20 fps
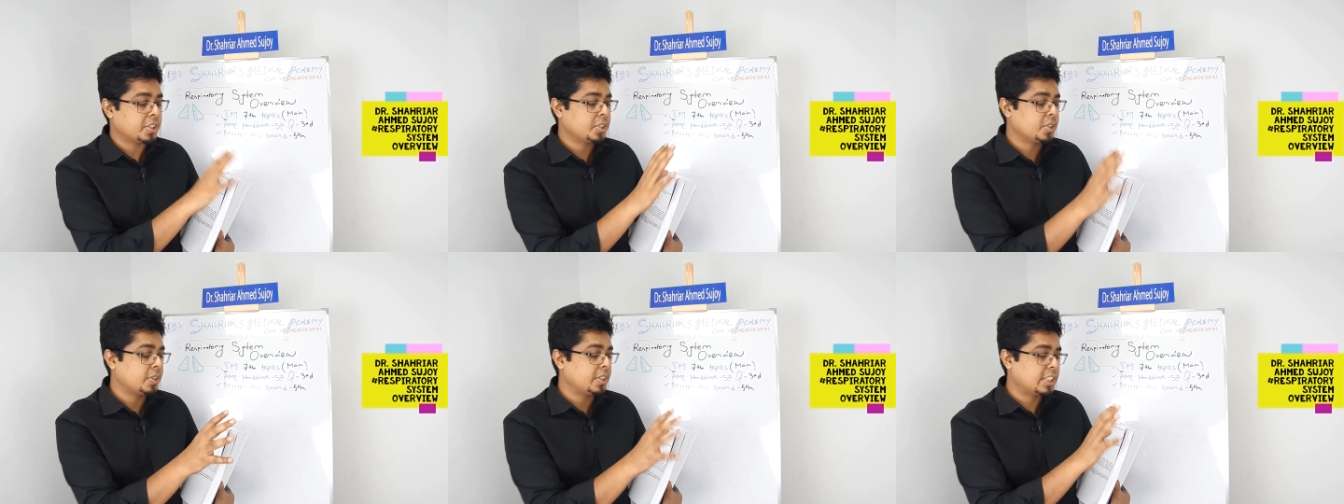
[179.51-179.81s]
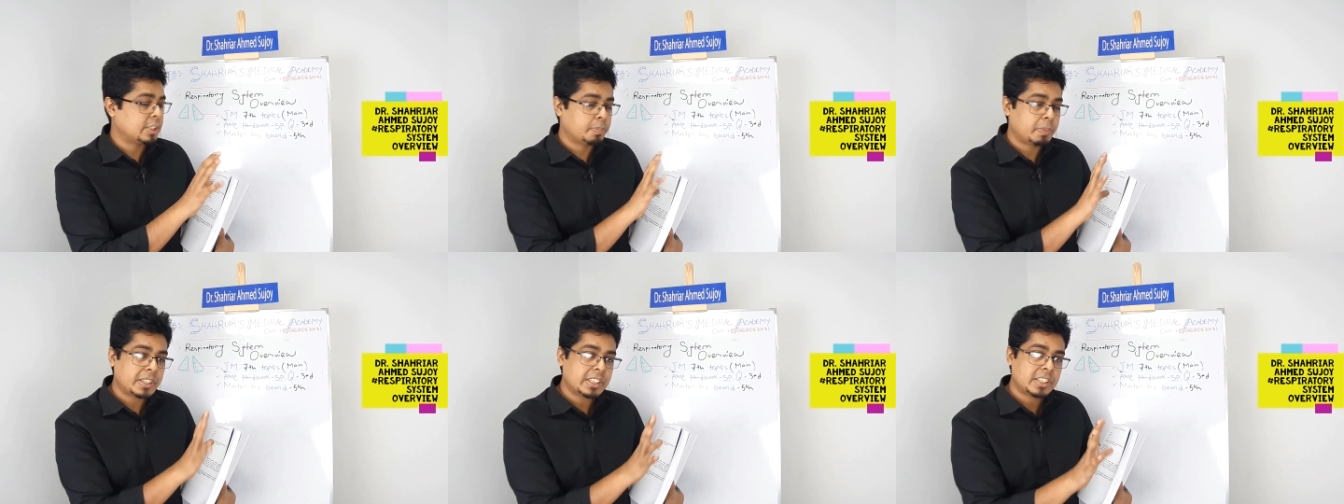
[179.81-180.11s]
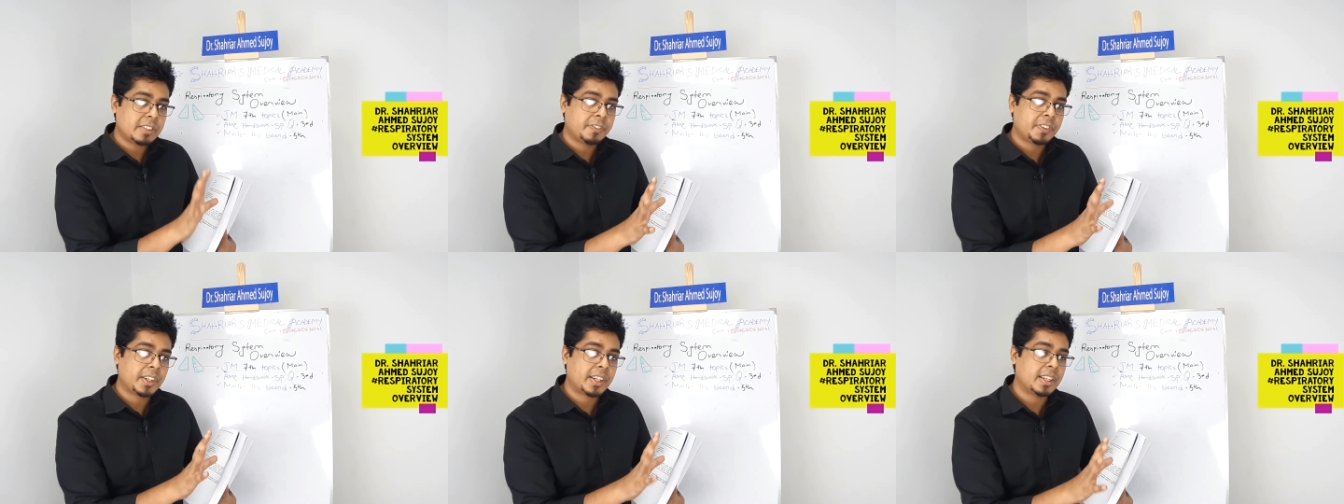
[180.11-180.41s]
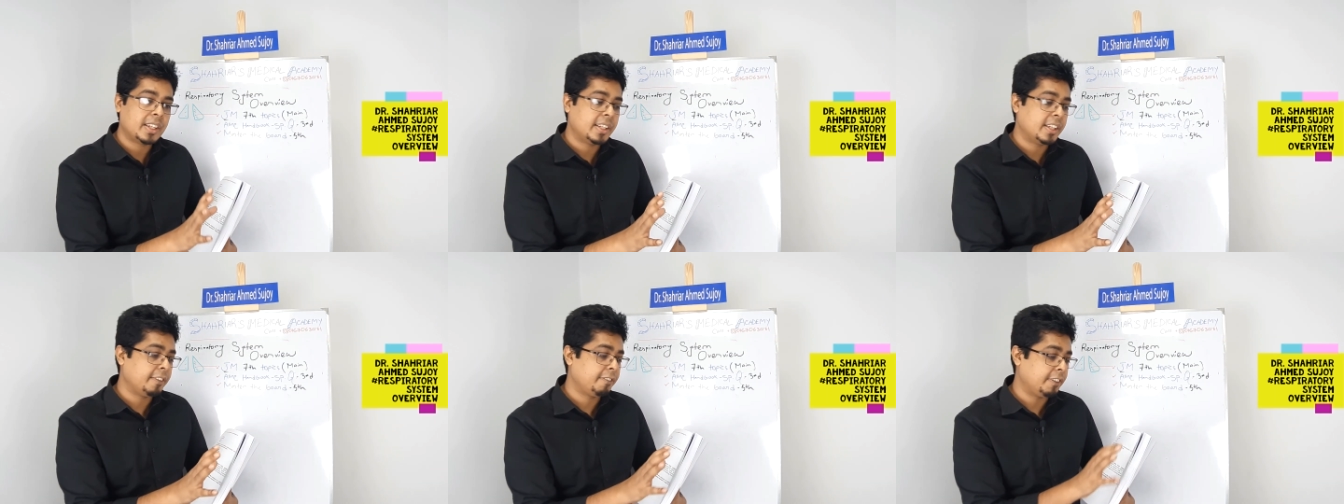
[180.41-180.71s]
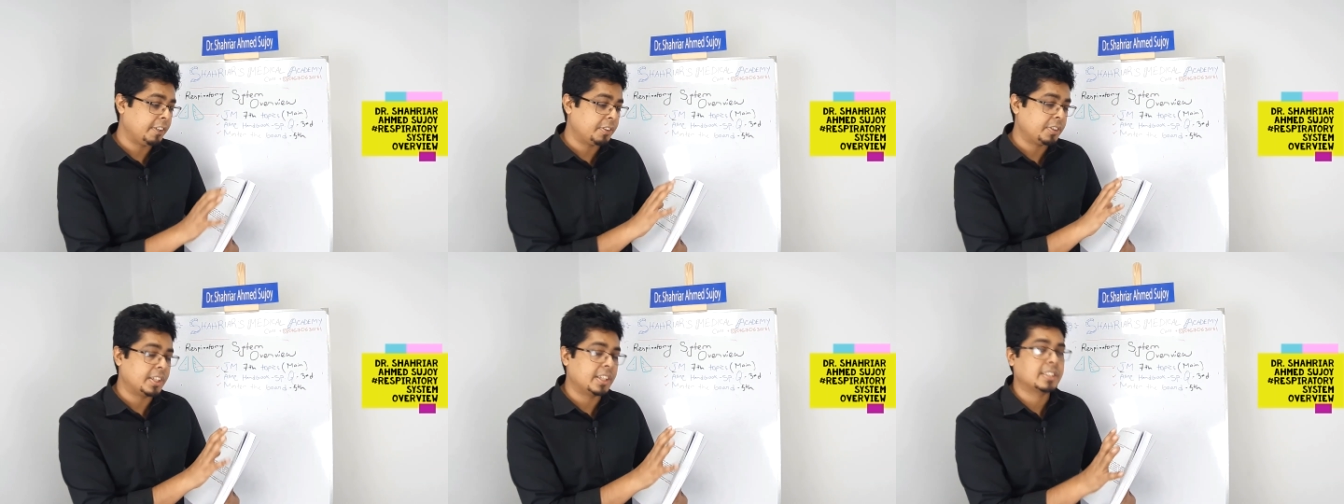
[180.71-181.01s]
So specifically a
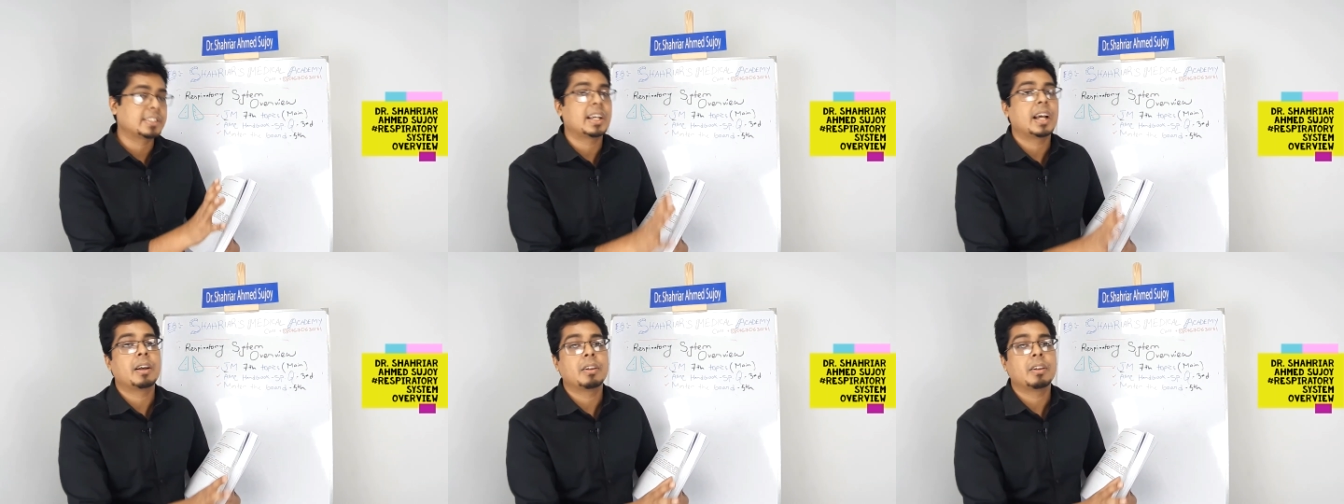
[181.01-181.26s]
few things I